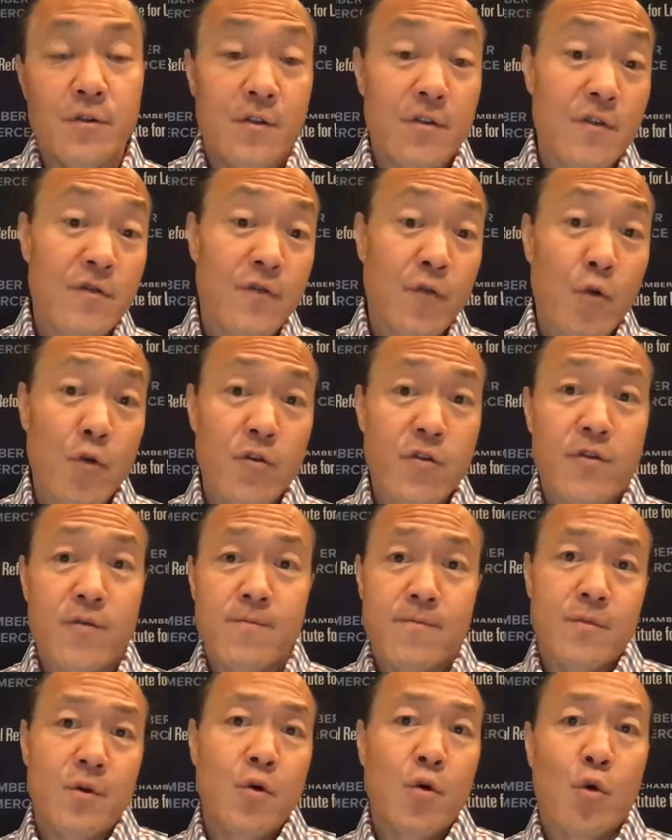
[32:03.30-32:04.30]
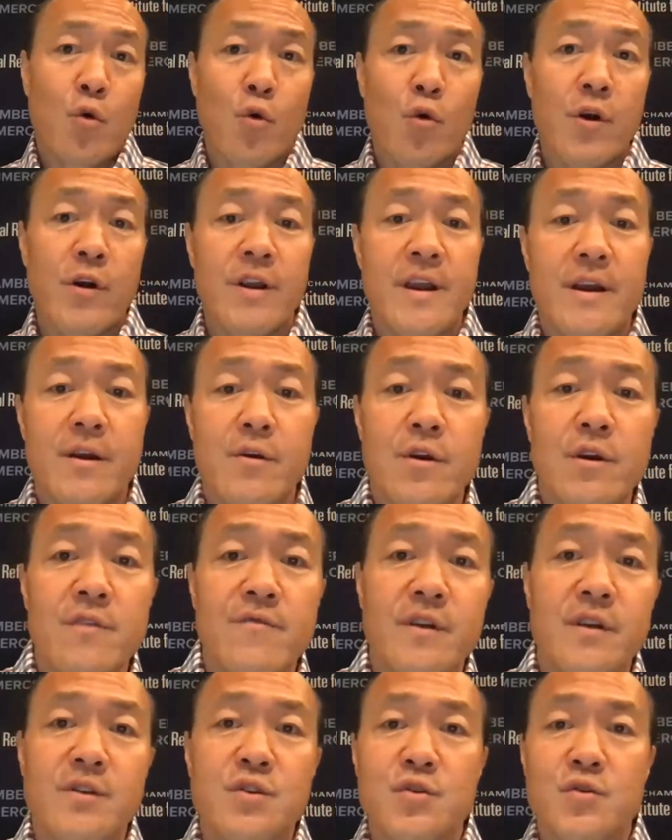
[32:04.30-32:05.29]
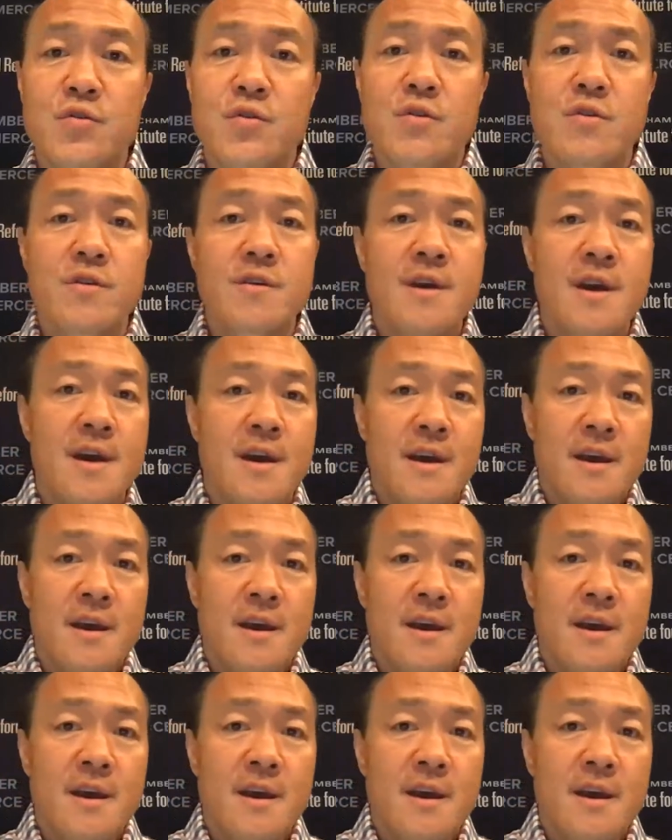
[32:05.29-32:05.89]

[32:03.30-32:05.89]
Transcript: or the fourth core area of concern,